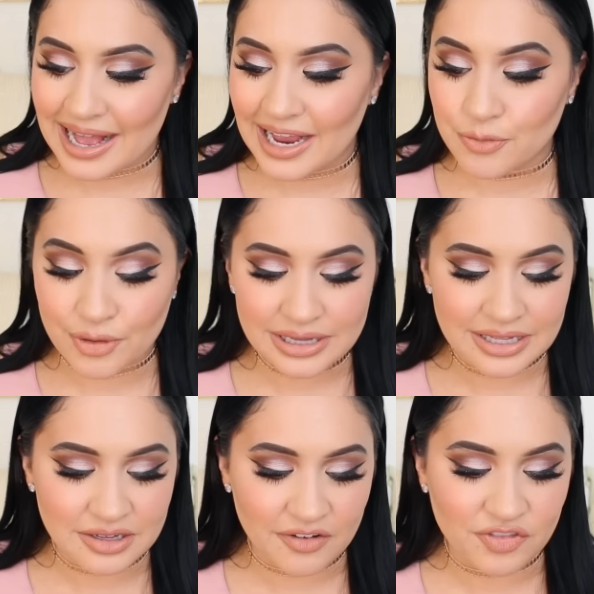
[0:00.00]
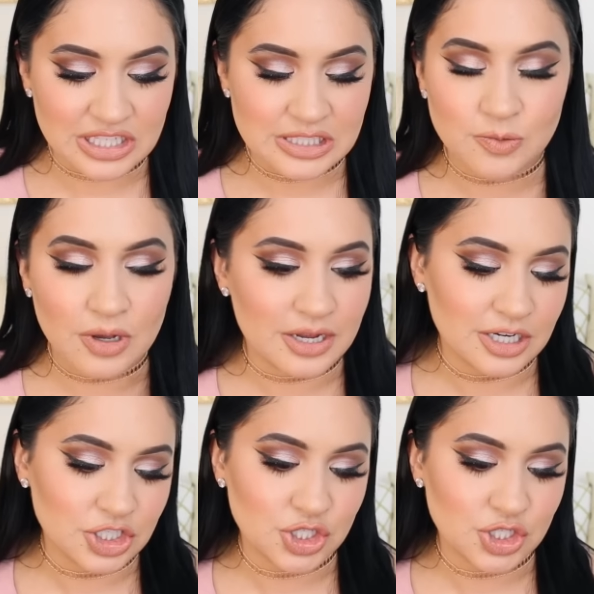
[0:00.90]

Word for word: I really love this one,